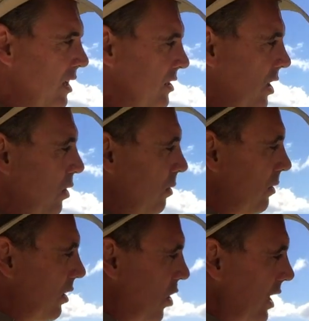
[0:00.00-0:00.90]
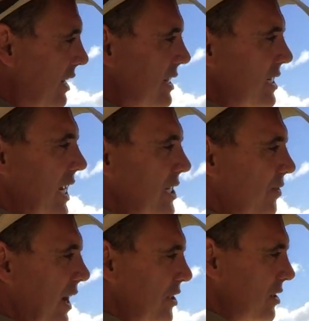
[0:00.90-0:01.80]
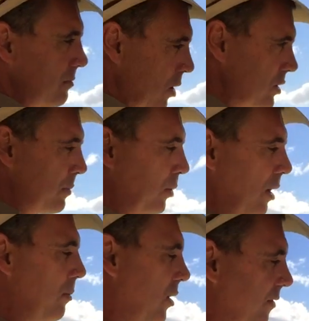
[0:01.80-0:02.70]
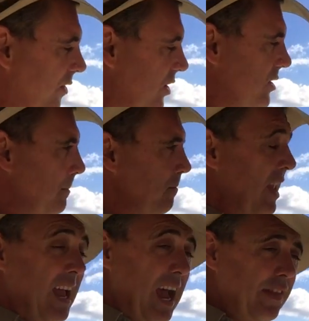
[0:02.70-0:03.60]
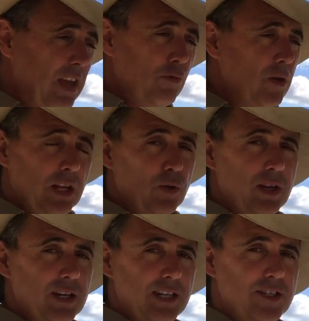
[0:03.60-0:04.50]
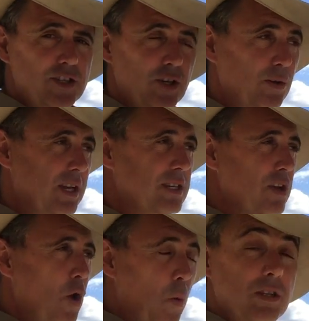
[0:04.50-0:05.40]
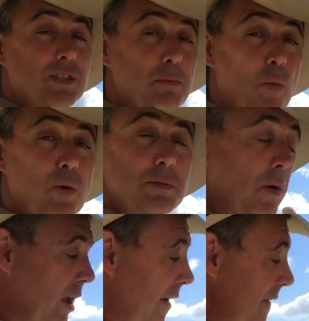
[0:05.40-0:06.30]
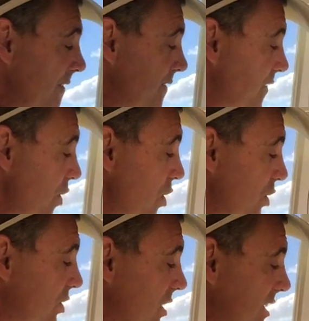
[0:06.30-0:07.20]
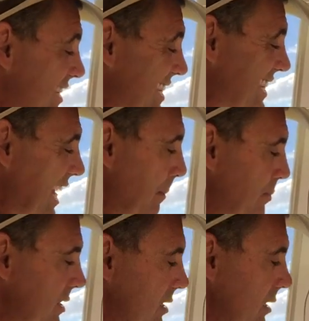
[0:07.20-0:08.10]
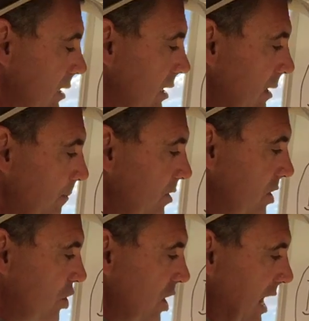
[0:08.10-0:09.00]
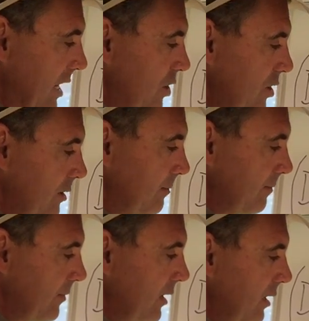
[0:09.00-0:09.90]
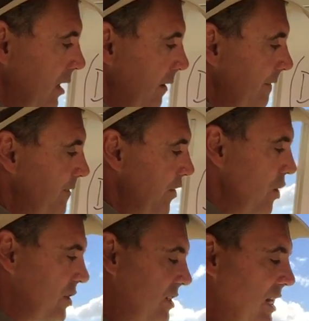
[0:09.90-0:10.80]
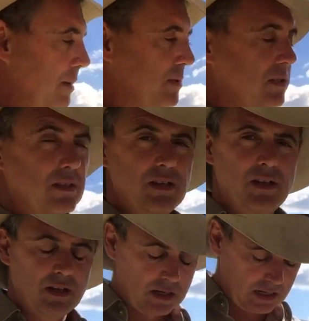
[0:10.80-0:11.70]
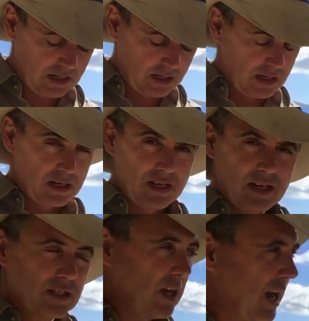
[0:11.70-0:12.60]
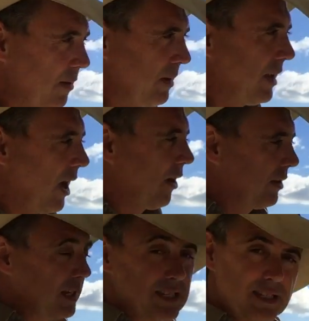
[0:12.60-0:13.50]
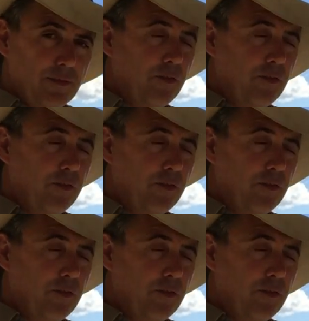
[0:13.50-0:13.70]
So you've got your dissatisfaction, multiply it by vision, and then really all you need to do is, what's my first steps to change? First steps. So here we go. This is the